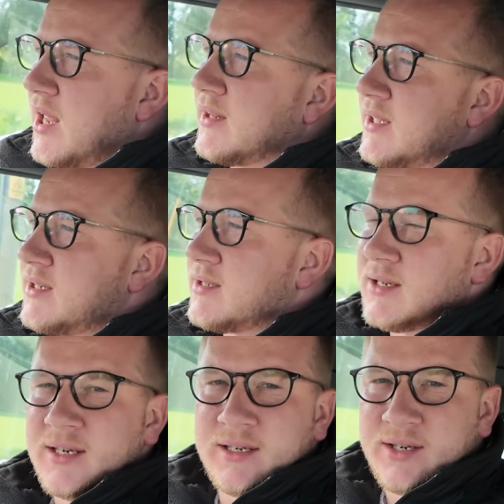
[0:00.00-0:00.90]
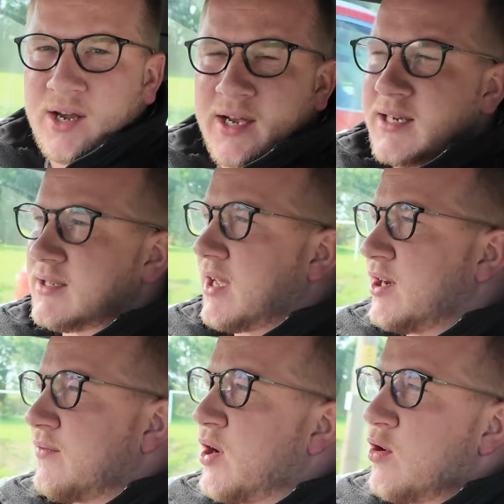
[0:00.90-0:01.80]
like this, nice
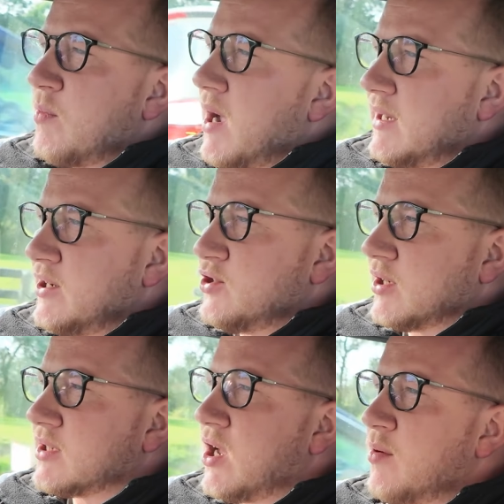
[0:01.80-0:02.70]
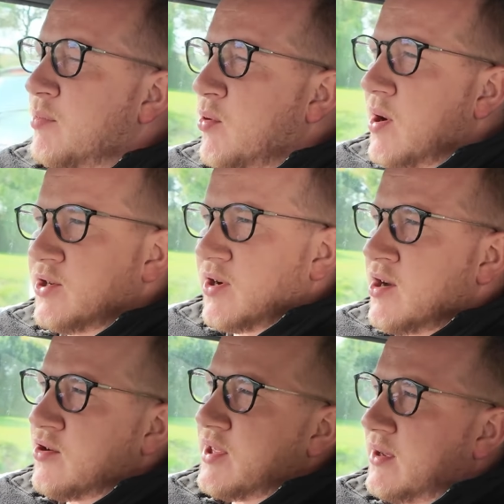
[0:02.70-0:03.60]
kind of low mileage example, under
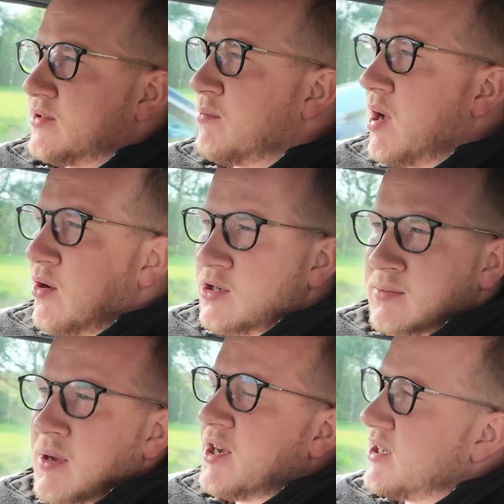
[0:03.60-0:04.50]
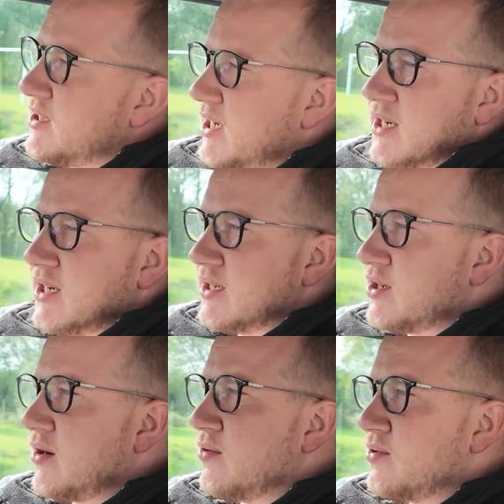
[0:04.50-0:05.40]
100,000 miles, under 10 years
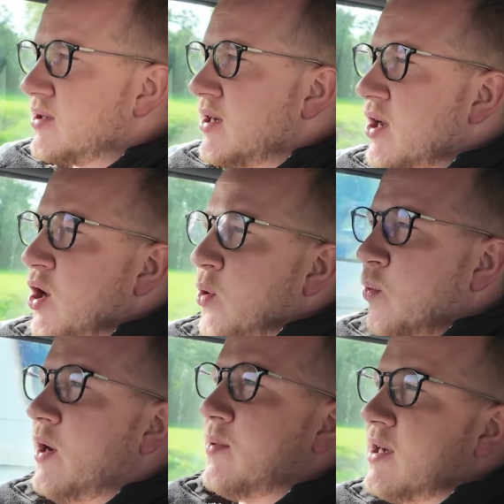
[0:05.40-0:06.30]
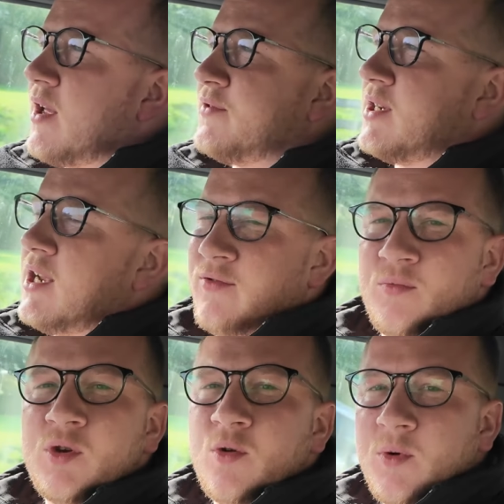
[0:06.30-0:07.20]
old, we would love to hear
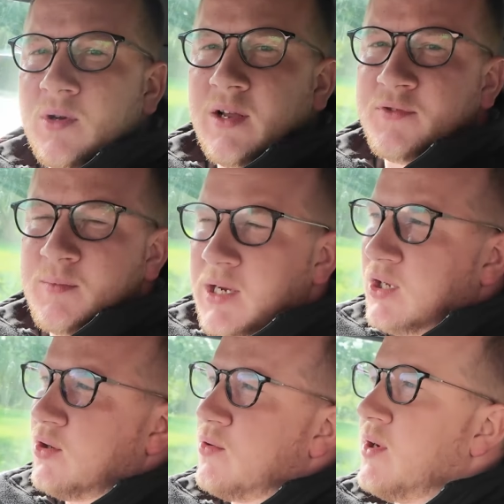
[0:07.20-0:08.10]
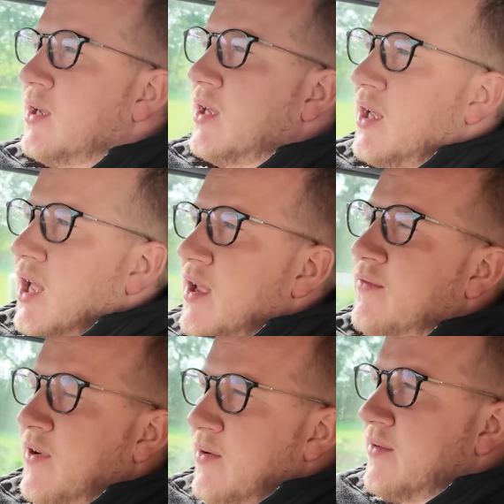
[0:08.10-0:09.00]
from you, and we would love to make you a
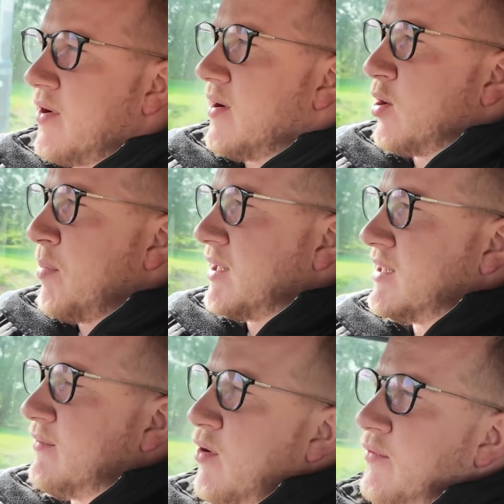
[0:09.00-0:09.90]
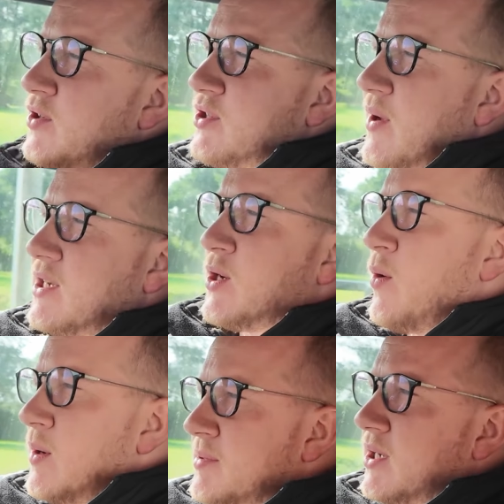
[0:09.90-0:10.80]
very, very competitive offer. So head to
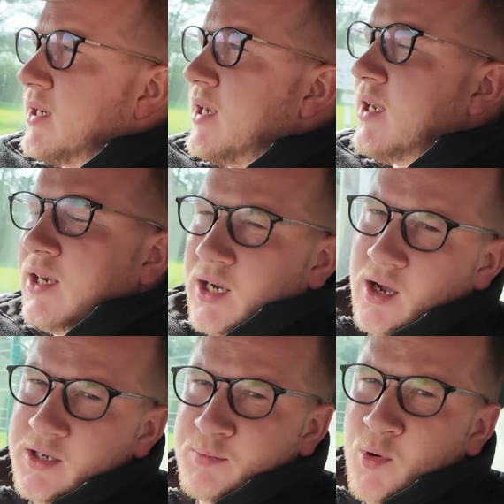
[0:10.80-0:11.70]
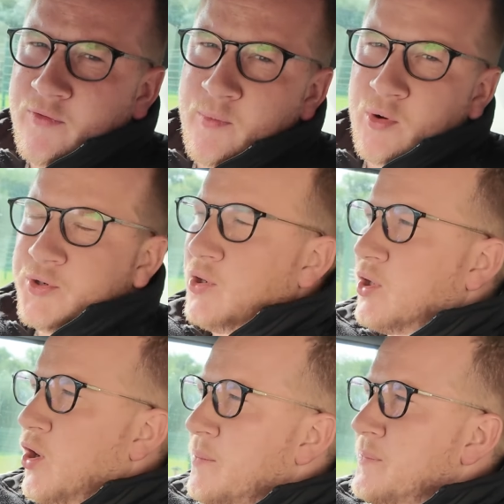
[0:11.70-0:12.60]
our website,
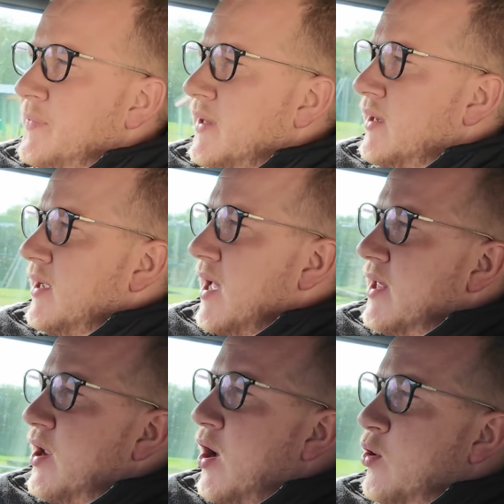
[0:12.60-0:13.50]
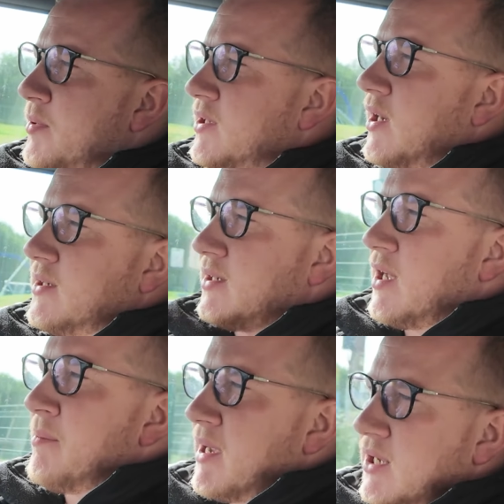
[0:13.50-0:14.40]
carsboughtformore.com, and I will be delighted to
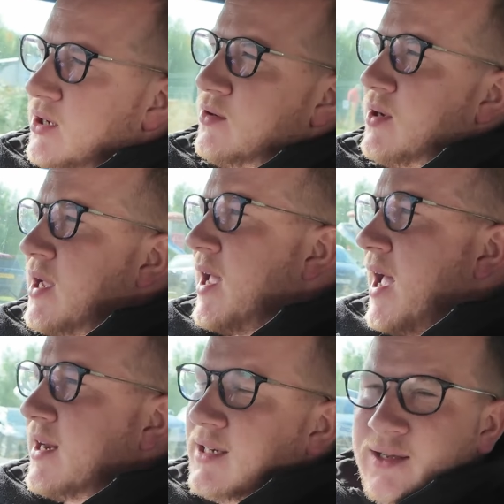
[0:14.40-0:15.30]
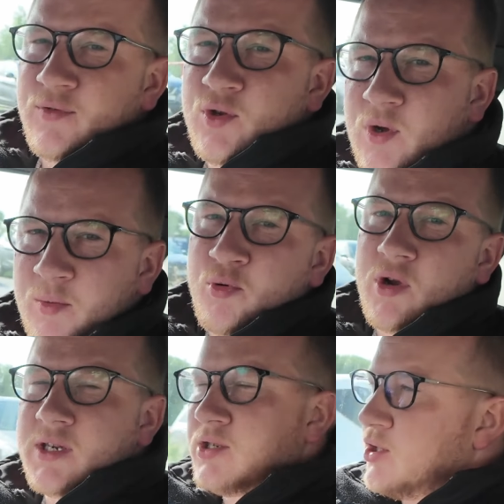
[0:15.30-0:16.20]
come back to you and give you a
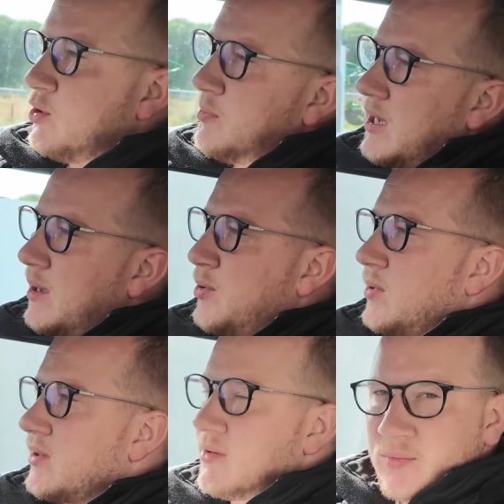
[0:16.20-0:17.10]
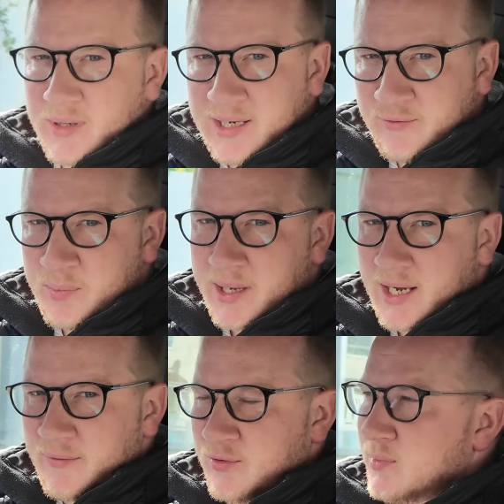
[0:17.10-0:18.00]
price that you'll be happy with. We can even pick
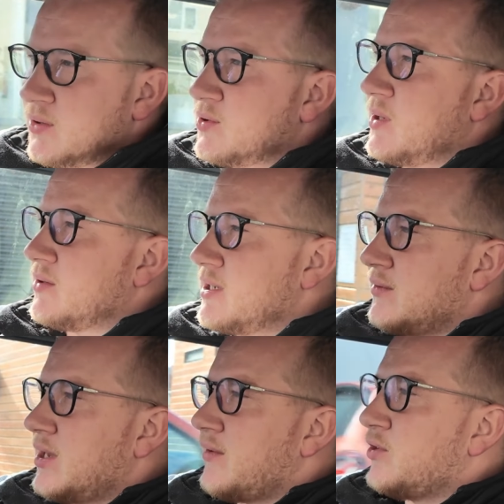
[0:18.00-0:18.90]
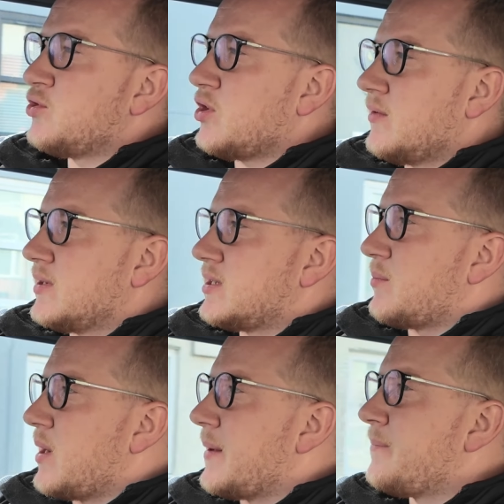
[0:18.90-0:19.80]
it up from you as well, save you having to drive it
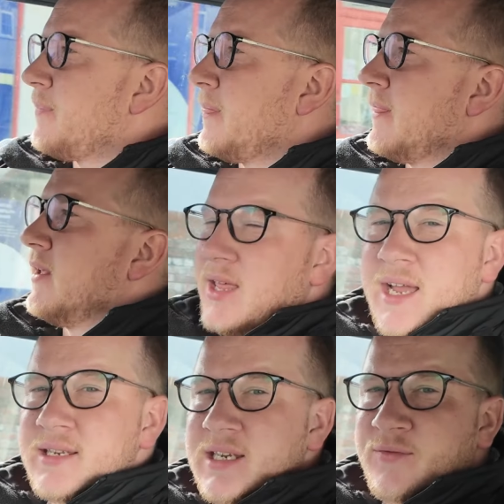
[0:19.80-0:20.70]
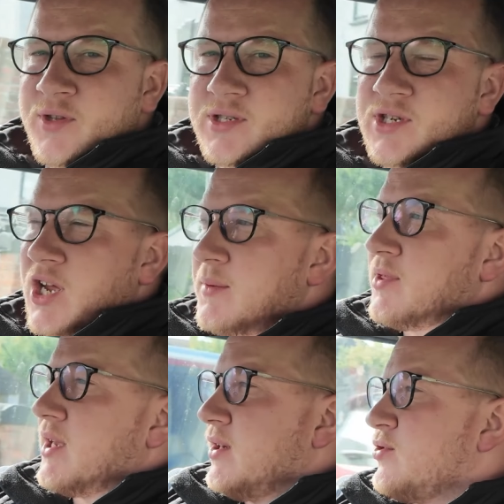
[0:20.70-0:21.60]
somewhere. So that is it for this time.
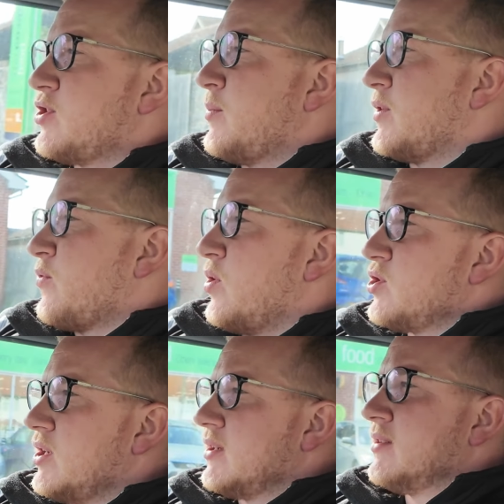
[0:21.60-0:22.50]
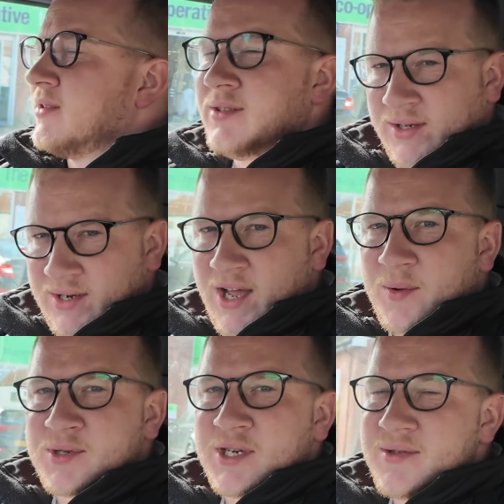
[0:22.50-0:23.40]
Thank you so much for watching. I
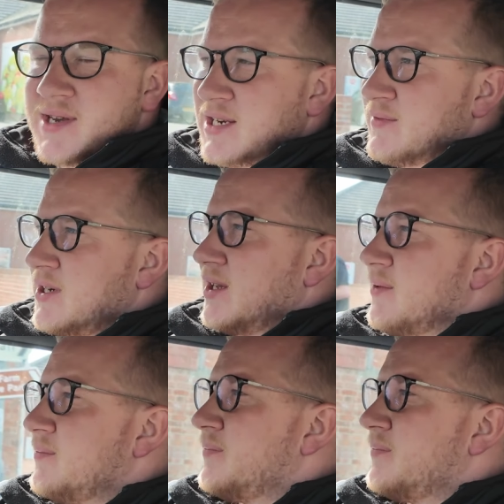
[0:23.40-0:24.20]
will see you in the next video.